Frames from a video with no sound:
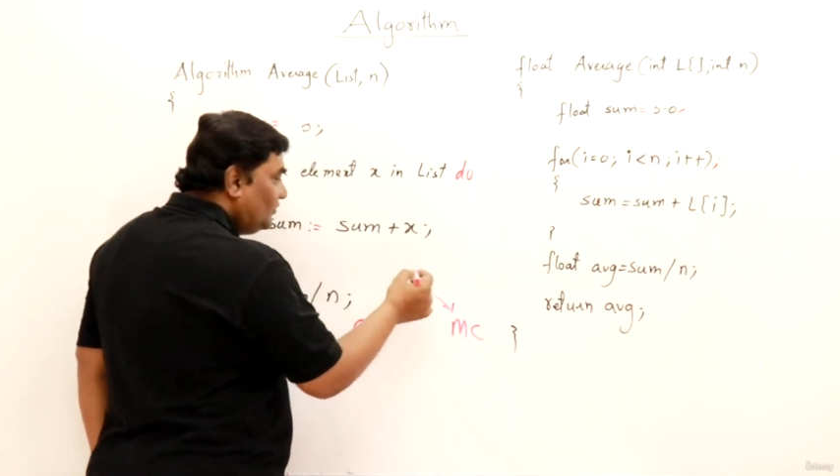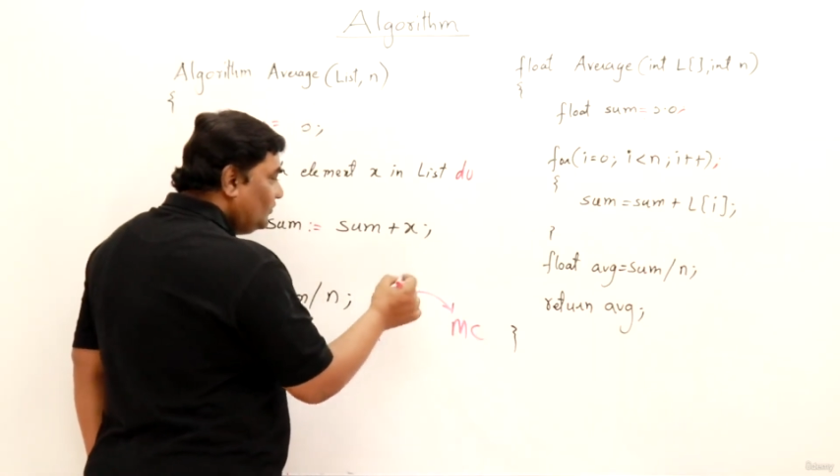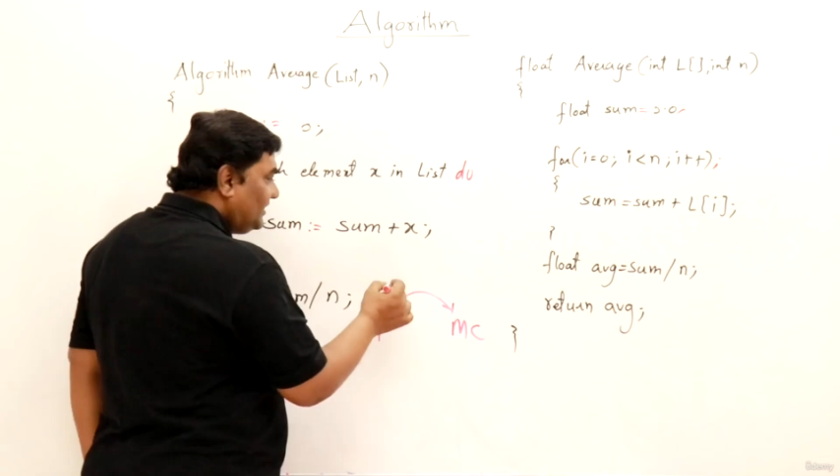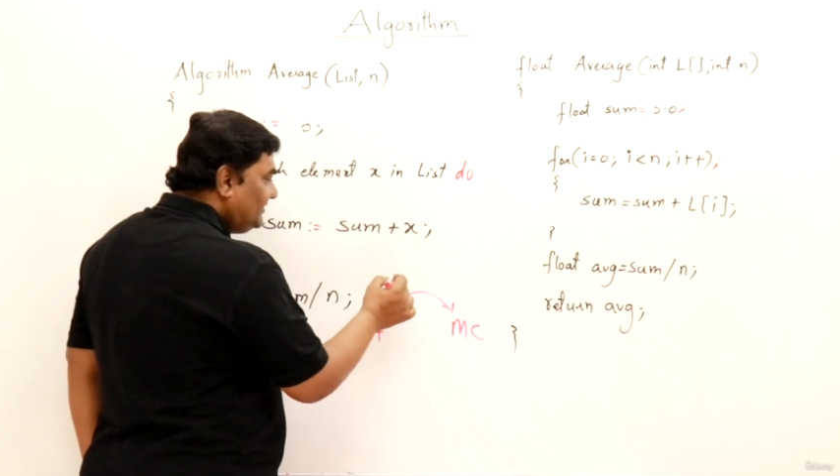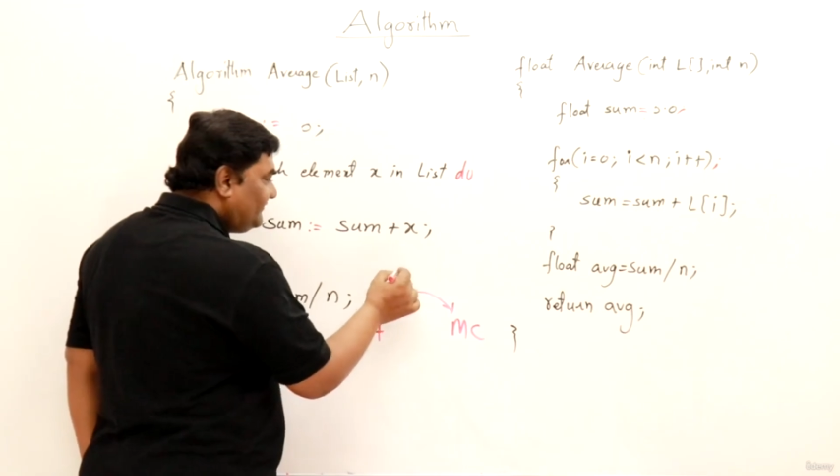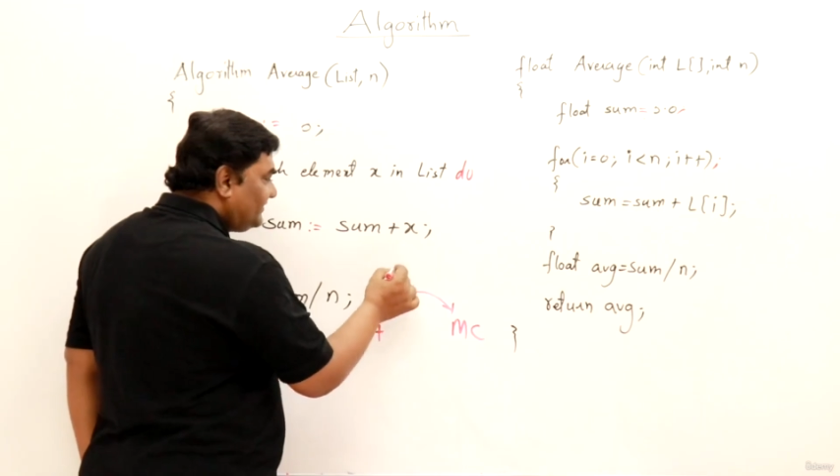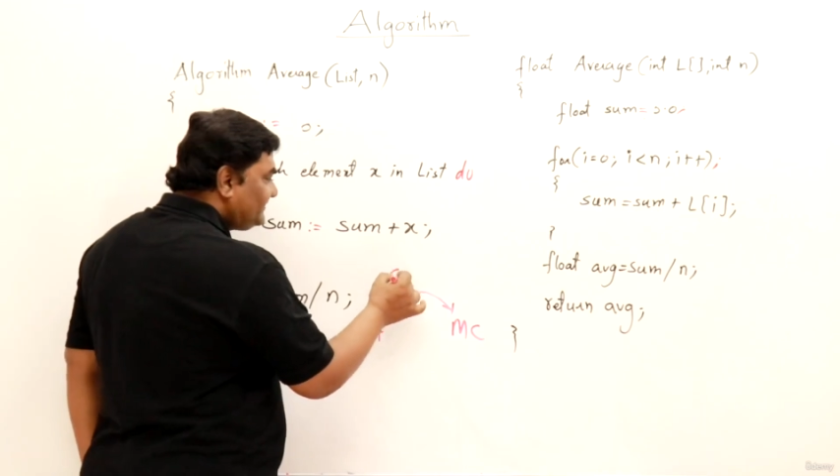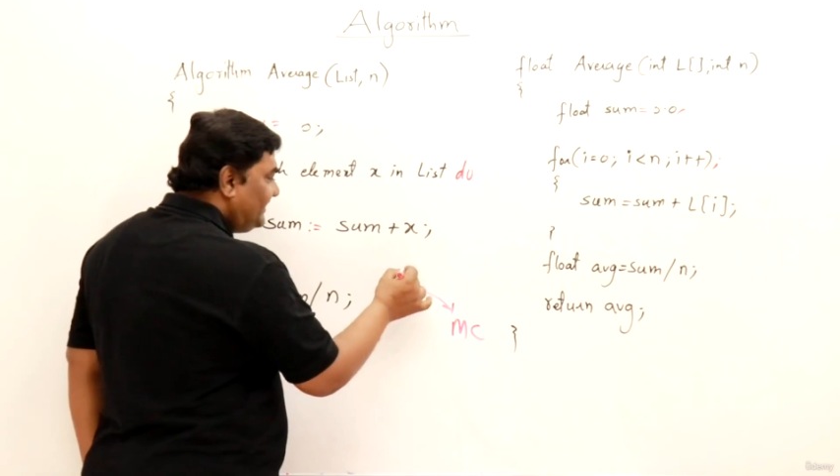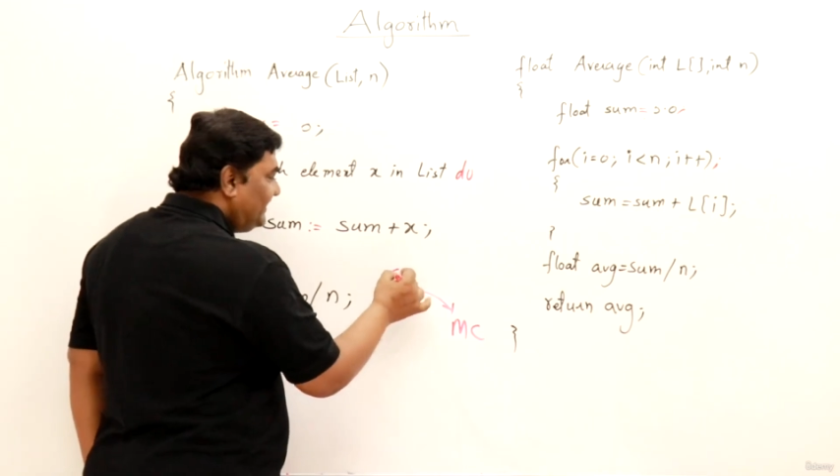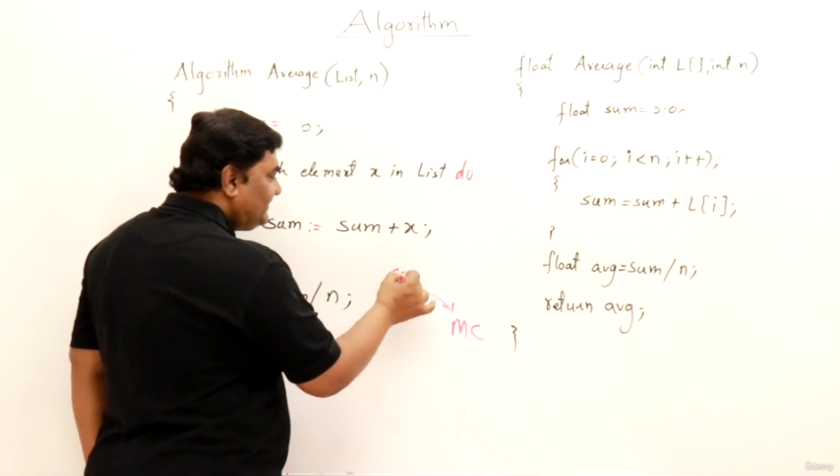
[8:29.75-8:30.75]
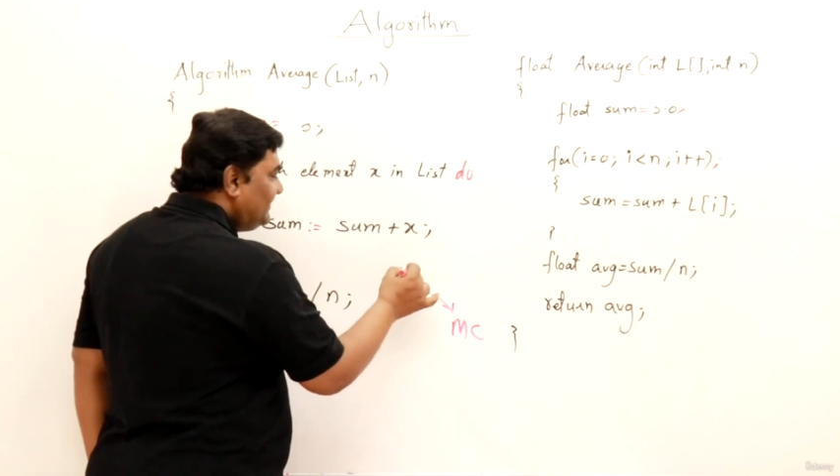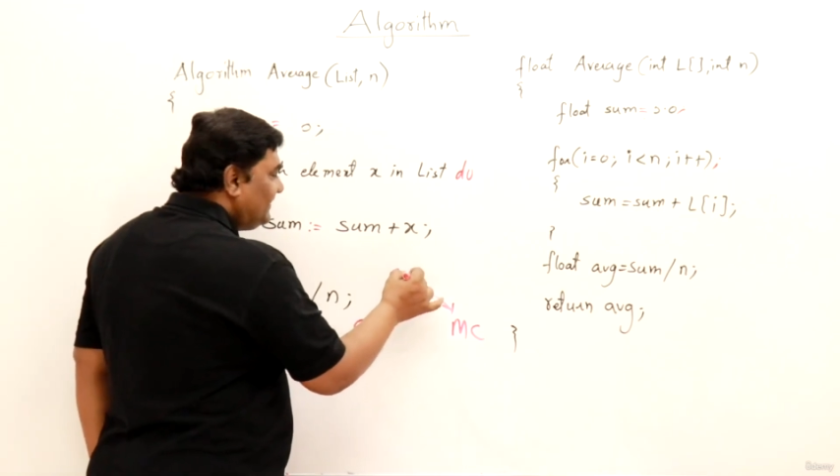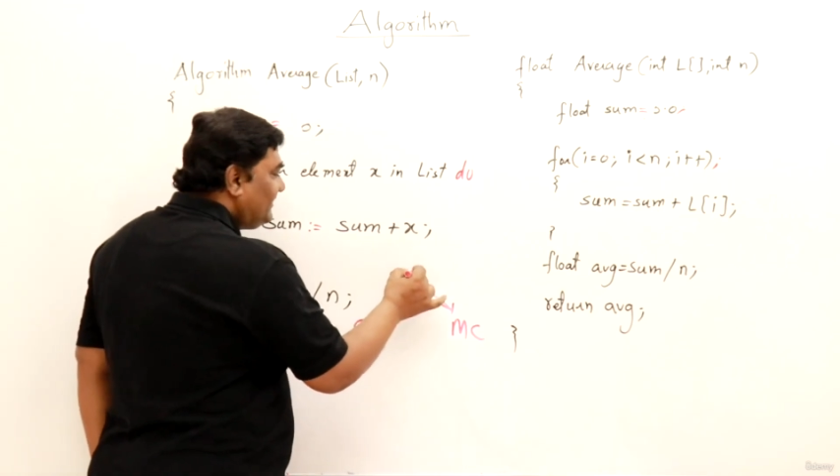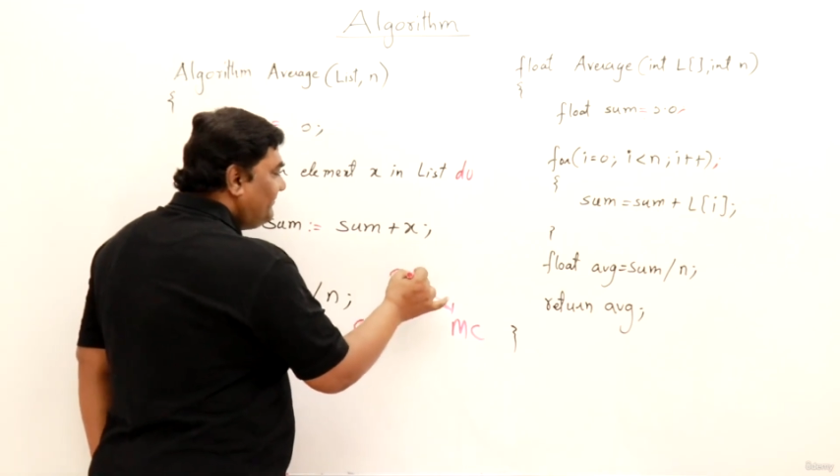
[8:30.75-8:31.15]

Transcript: Who converts that?